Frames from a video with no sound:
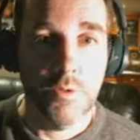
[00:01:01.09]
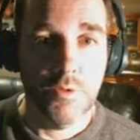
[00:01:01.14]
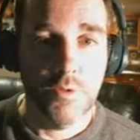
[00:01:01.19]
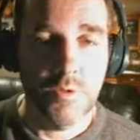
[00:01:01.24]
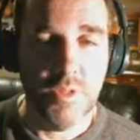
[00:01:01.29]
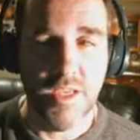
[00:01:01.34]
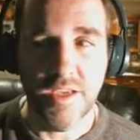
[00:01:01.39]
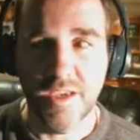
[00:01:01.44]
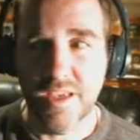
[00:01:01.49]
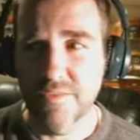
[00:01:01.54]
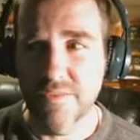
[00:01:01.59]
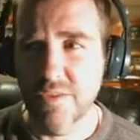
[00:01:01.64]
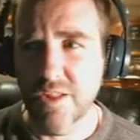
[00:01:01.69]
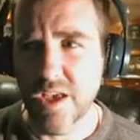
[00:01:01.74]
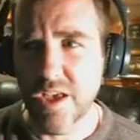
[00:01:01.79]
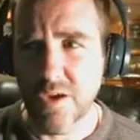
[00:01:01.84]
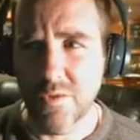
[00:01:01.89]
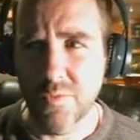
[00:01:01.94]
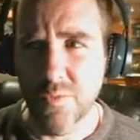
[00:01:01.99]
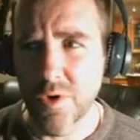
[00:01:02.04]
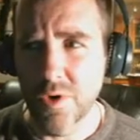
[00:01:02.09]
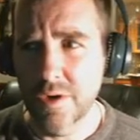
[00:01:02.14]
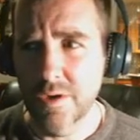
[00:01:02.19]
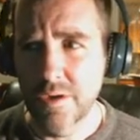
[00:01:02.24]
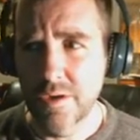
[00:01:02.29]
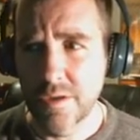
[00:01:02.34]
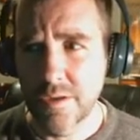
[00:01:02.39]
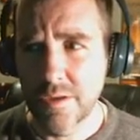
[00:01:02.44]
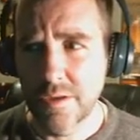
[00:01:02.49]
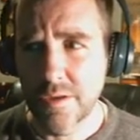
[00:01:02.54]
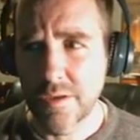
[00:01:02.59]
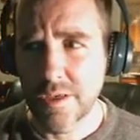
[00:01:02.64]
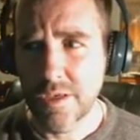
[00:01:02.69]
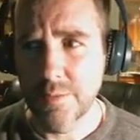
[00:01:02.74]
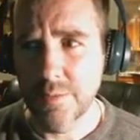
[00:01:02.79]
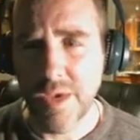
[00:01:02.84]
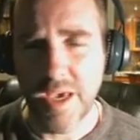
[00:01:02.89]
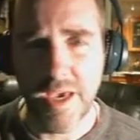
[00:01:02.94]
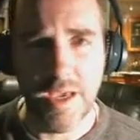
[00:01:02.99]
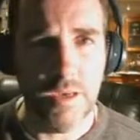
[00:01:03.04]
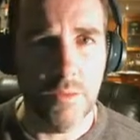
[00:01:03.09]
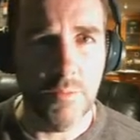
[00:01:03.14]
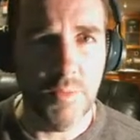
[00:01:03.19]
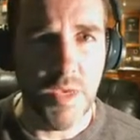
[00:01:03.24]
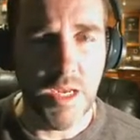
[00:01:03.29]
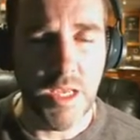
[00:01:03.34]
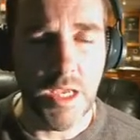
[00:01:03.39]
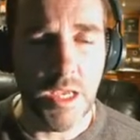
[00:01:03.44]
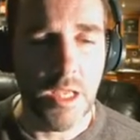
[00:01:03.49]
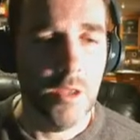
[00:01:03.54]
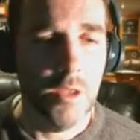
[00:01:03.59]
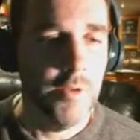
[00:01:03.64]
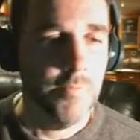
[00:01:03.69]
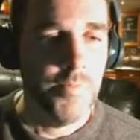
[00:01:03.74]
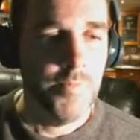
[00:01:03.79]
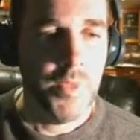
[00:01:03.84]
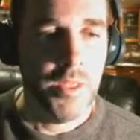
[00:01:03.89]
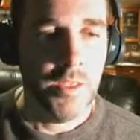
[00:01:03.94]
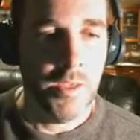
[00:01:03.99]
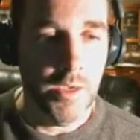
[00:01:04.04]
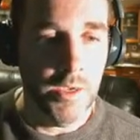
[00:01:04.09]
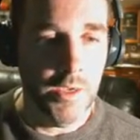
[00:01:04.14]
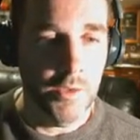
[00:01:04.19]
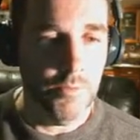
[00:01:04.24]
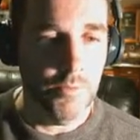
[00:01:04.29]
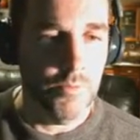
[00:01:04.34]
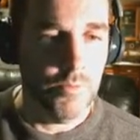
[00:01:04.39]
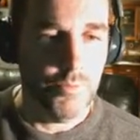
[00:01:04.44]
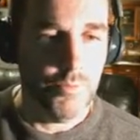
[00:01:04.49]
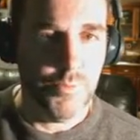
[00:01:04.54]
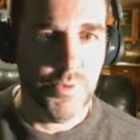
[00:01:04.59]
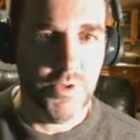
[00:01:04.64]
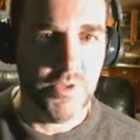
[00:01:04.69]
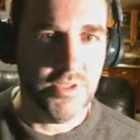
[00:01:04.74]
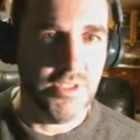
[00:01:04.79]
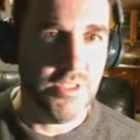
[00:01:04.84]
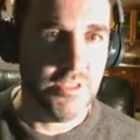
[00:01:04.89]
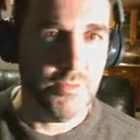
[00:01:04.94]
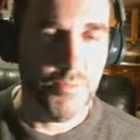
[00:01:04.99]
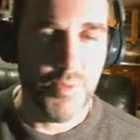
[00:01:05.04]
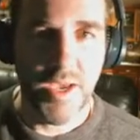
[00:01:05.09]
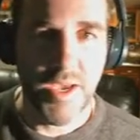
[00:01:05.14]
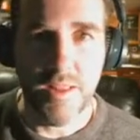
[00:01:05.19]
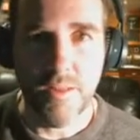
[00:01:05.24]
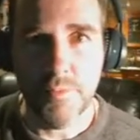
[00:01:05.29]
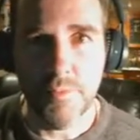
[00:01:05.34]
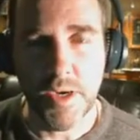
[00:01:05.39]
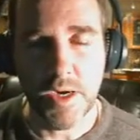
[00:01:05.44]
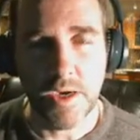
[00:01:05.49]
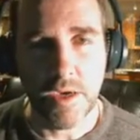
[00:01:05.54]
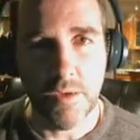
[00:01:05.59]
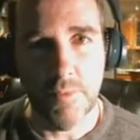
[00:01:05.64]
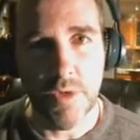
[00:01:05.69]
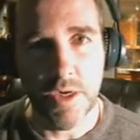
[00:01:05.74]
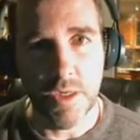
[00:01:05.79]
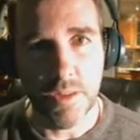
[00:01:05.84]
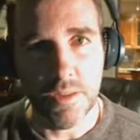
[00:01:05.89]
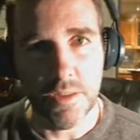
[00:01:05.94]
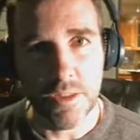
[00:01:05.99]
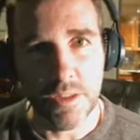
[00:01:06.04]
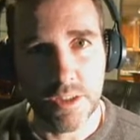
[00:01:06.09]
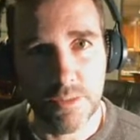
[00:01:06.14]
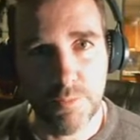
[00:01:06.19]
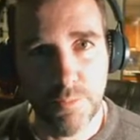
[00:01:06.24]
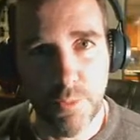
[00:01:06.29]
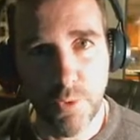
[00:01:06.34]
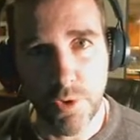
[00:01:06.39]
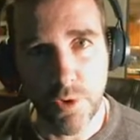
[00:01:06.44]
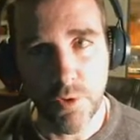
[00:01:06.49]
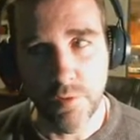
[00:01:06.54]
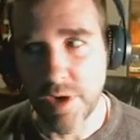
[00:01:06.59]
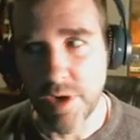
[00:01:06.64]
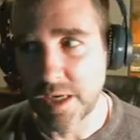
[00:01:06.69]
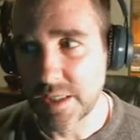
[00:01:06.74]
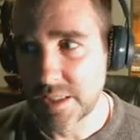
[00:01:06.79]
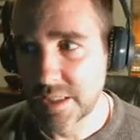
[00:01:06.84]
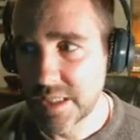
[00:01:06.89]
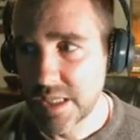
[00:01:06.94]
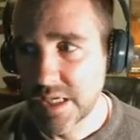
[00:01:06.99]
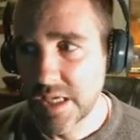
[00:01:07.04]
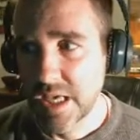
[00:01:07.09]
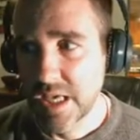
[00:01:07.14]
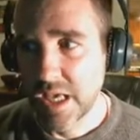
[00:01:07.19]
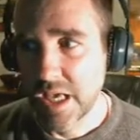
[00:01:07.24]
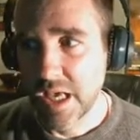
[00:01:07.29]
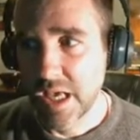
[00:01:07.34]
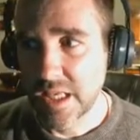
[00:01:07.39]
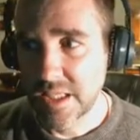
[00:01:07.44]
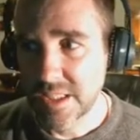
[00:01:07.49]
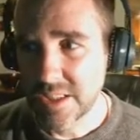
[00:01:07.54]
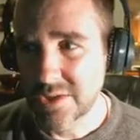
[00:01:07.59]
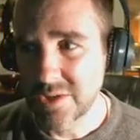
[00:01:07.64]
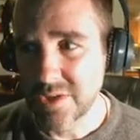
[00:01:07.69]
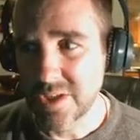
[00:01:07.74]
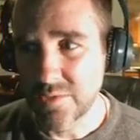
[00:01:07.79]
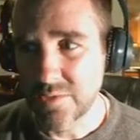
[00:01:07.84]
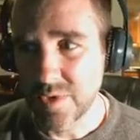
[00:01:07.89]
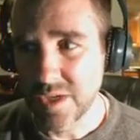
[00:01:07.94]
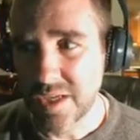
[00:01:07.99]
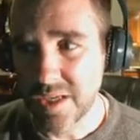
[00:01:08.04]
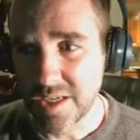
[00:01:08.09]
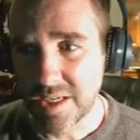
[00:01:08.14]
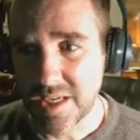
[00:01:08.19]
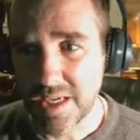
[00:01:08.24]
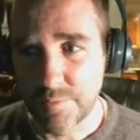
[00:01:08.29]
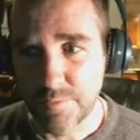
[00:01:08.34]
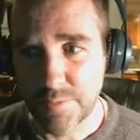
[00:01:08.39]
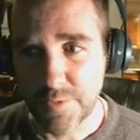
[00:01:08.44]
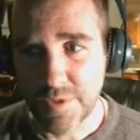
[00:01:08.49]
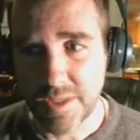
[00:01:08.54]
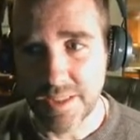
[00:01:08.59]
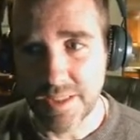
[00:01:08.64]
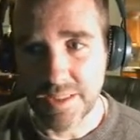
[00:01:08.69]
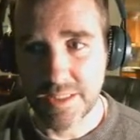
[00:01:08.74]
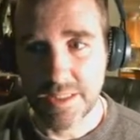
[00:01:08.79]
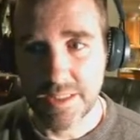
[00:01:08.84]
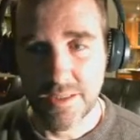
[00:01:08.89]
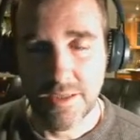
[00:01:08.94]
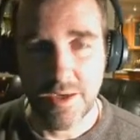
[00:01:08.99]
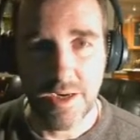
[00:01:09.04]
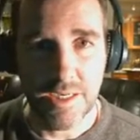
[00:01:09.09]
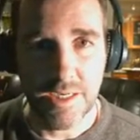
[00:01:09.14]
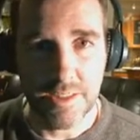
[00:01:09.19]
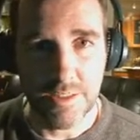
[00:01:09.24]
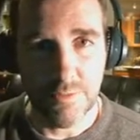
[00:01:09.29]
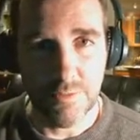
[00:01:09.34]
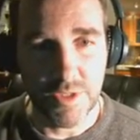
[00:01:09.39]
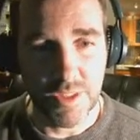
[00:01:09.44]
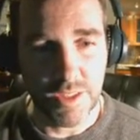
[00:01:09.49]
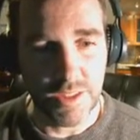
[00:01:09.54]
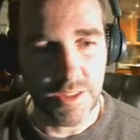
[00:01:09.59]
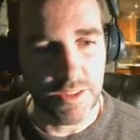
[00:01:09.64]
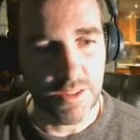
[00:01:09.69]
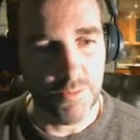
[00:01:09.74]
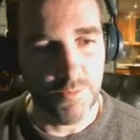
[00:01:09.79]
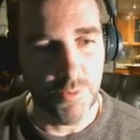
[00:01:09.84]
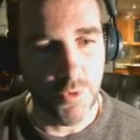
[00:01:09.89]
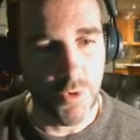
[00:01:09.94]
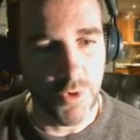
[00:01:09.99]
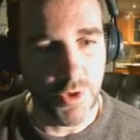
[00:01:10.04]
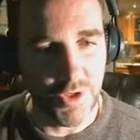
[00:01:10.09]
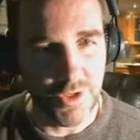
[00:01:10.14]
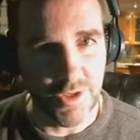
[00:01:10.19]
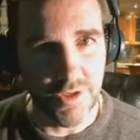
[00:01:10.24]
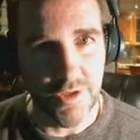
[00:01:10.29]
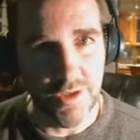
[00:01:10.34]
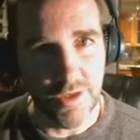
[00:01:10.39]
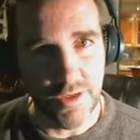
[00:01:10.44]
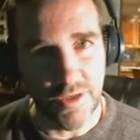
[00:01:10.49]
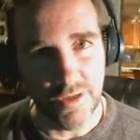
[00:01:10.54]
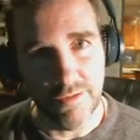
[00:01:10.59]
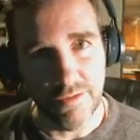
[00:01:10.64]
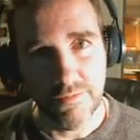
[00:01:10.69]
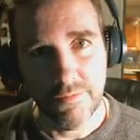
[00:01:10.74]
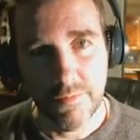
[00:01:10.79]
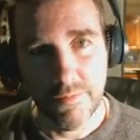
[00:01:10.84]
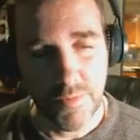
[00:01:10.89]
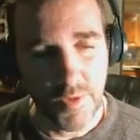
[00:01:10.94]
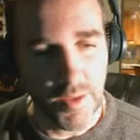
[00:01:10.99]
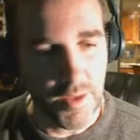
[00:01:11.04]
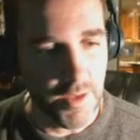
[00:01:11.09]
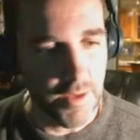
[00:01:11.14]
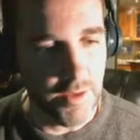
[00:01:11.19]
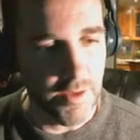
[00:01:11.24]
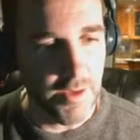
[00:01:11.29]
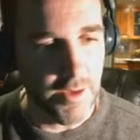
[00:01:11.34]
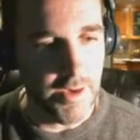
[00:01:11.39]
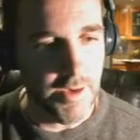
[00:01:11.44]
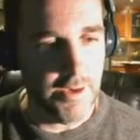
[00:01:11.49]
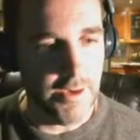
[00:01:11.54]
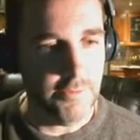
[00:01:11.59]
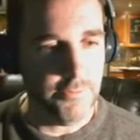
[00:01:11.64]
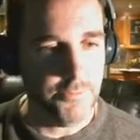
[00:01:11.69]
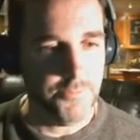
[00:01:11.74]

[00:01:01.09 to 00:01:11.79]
they'll give you like one command a minute, um, but just pay the buck a month and support Russ so that we can keep this awesome thing supported good and and uh,